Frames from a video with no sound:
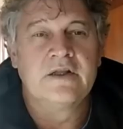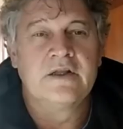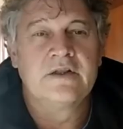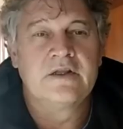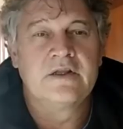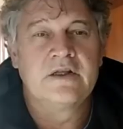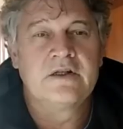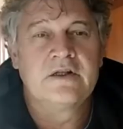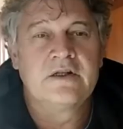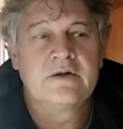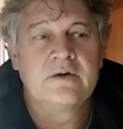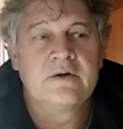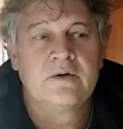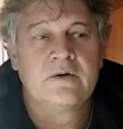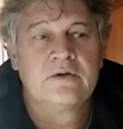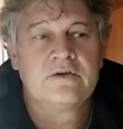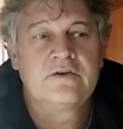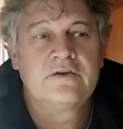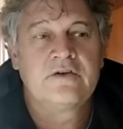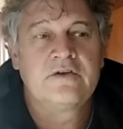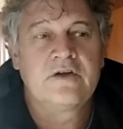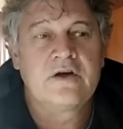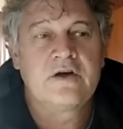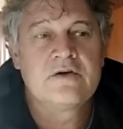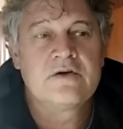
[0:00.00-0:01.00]
and then
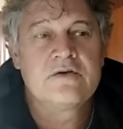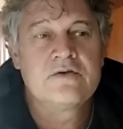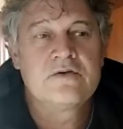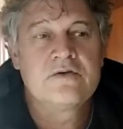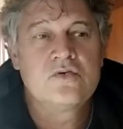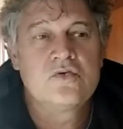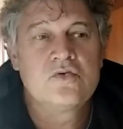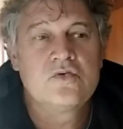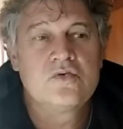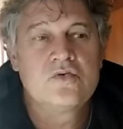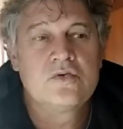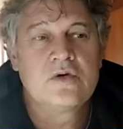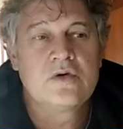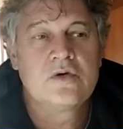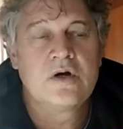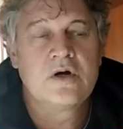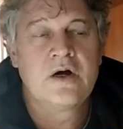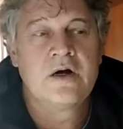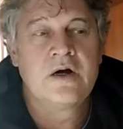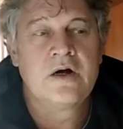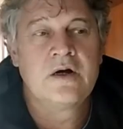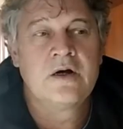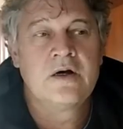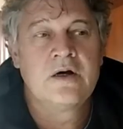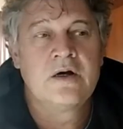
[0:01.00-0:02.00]
also
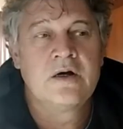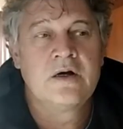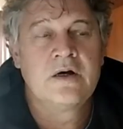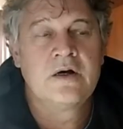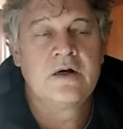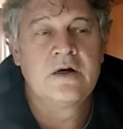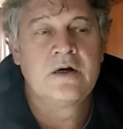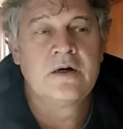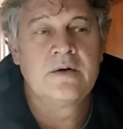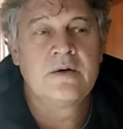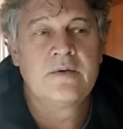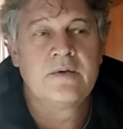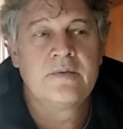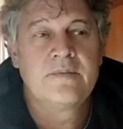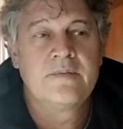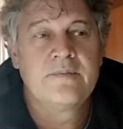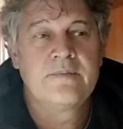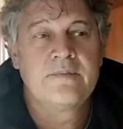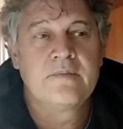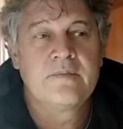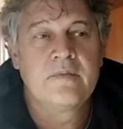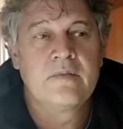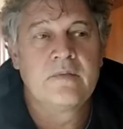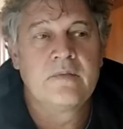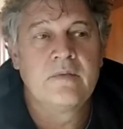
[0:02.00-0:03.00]
uh,
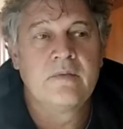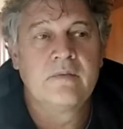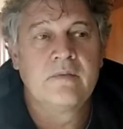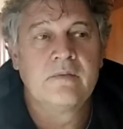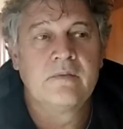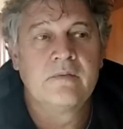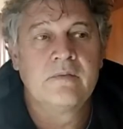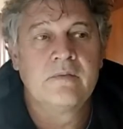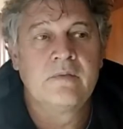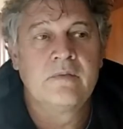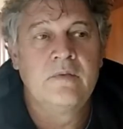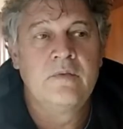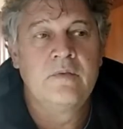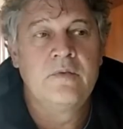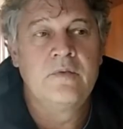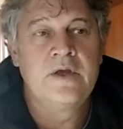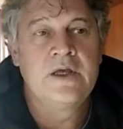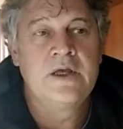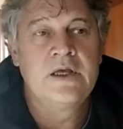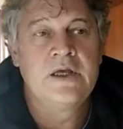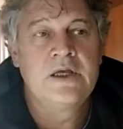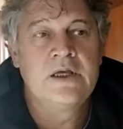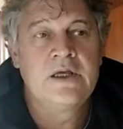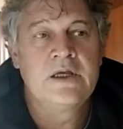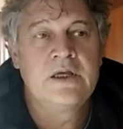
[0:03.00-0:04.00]

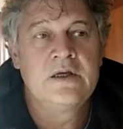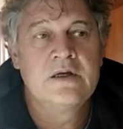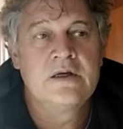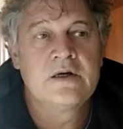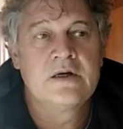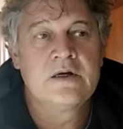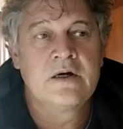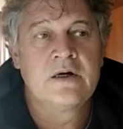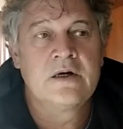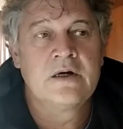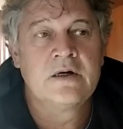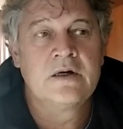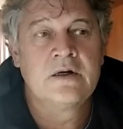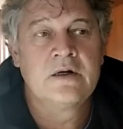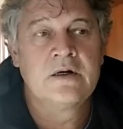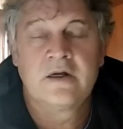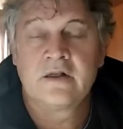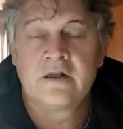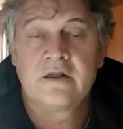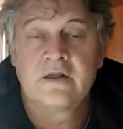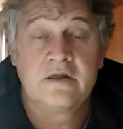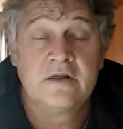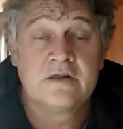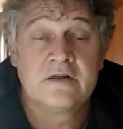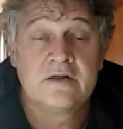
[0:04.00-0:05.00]
we uh,
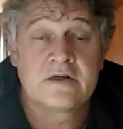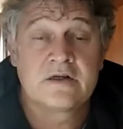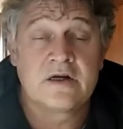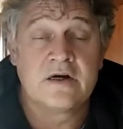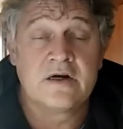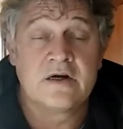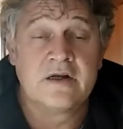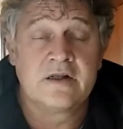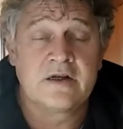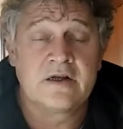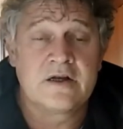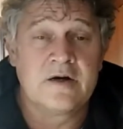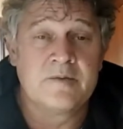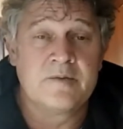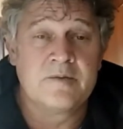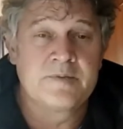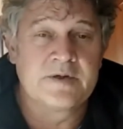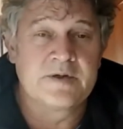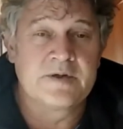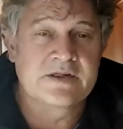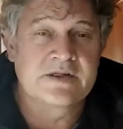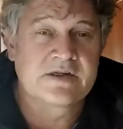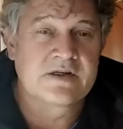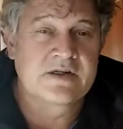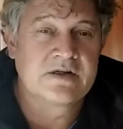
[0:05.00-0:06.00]
had each guy a
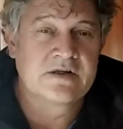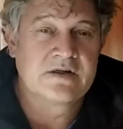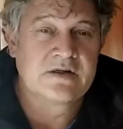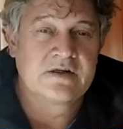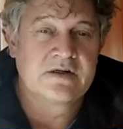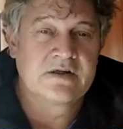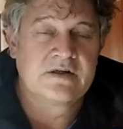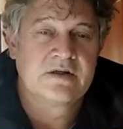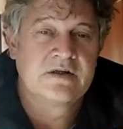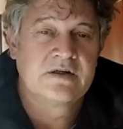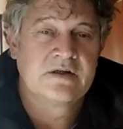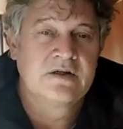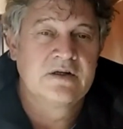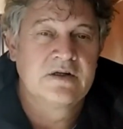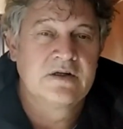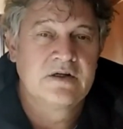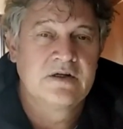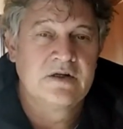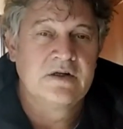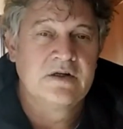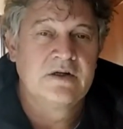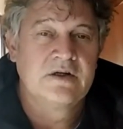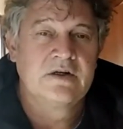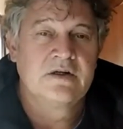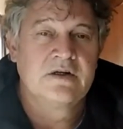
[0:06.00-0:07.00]
compass.
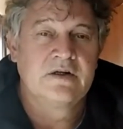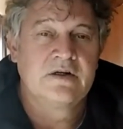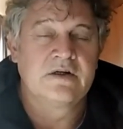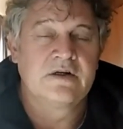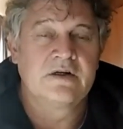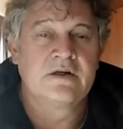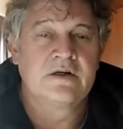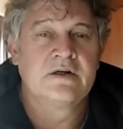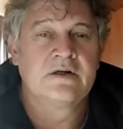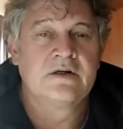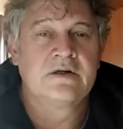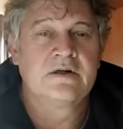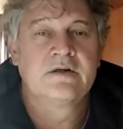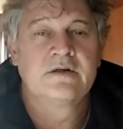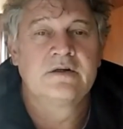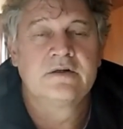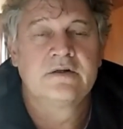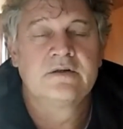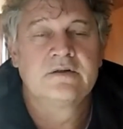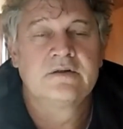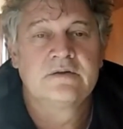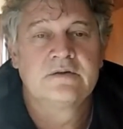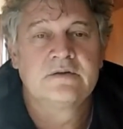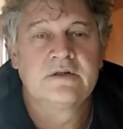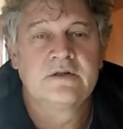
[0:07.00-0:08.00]
Uh,
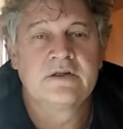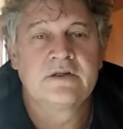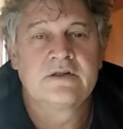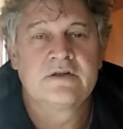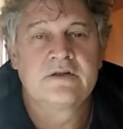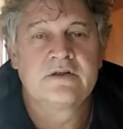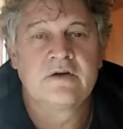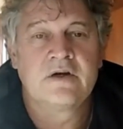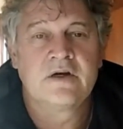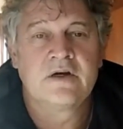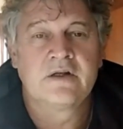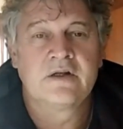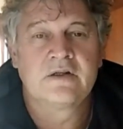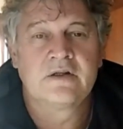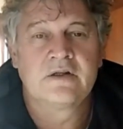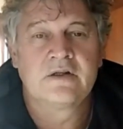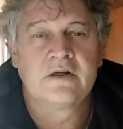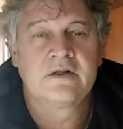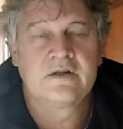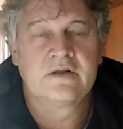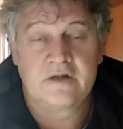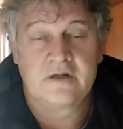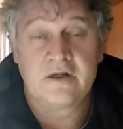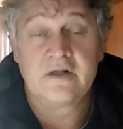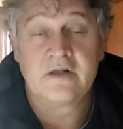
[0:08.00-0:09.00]
that you had.
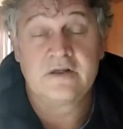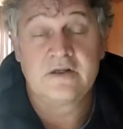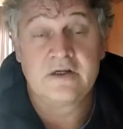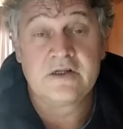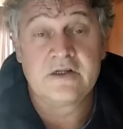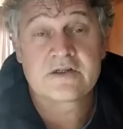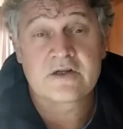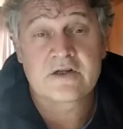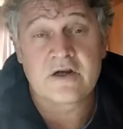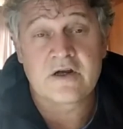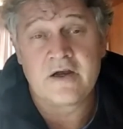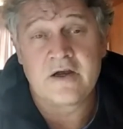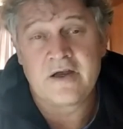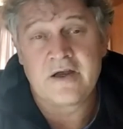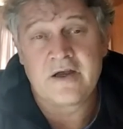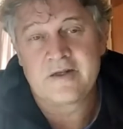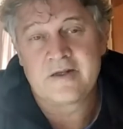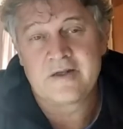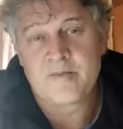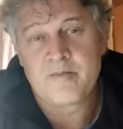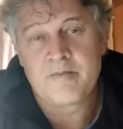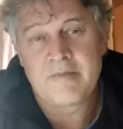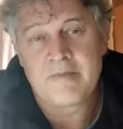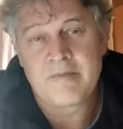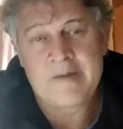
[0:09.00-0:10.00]
And, and each car had
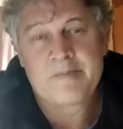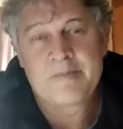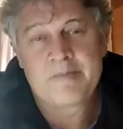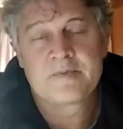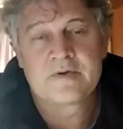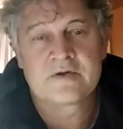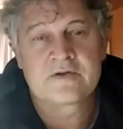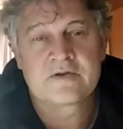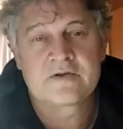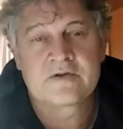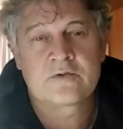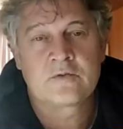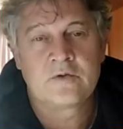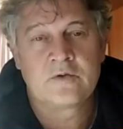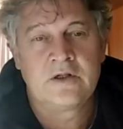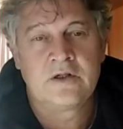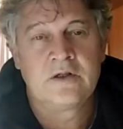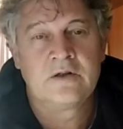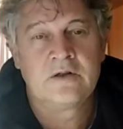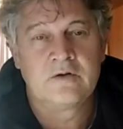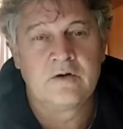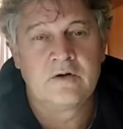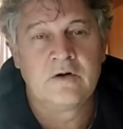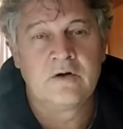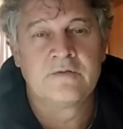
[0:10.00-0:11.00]
a map as
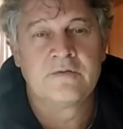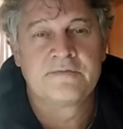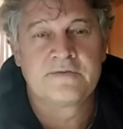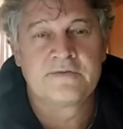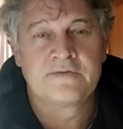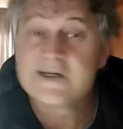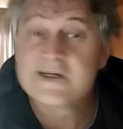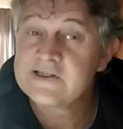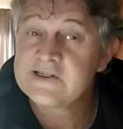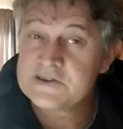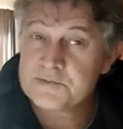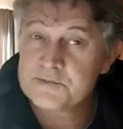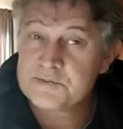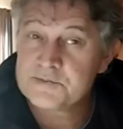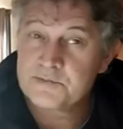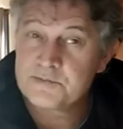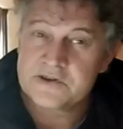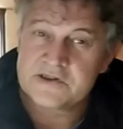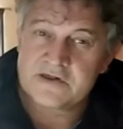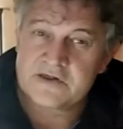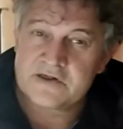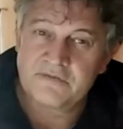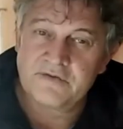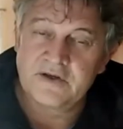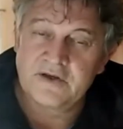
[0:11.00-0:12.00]
well of that
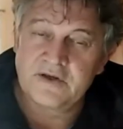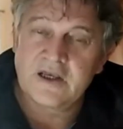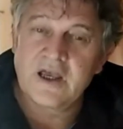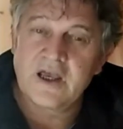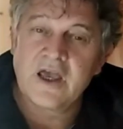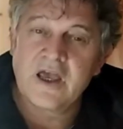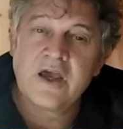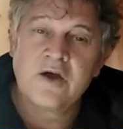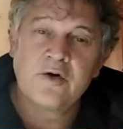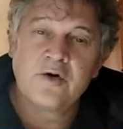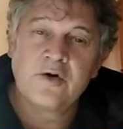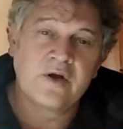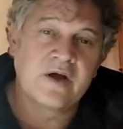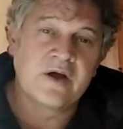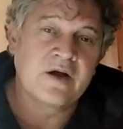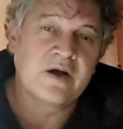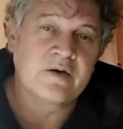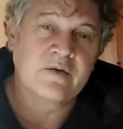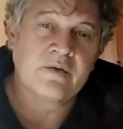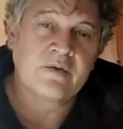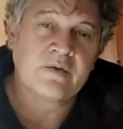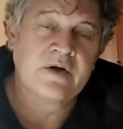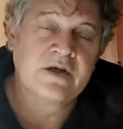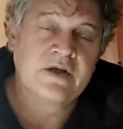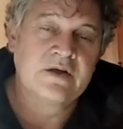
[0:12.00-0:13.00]
specific area
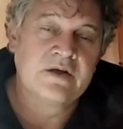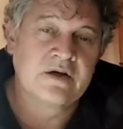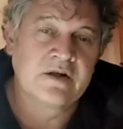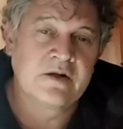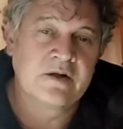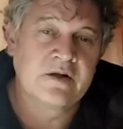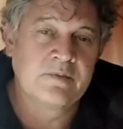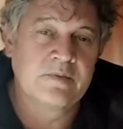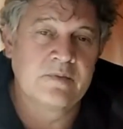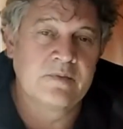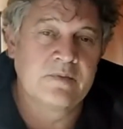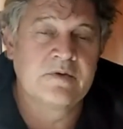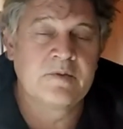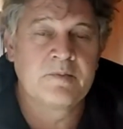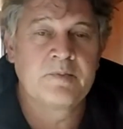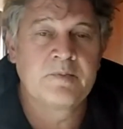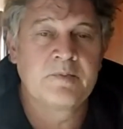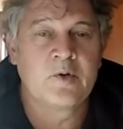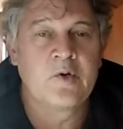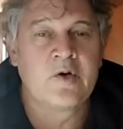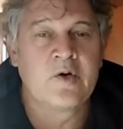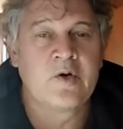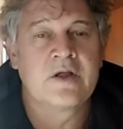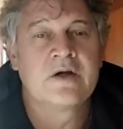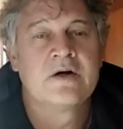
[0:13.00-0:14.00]
where you're going to
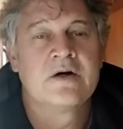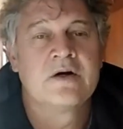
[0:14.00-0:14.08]
deploy.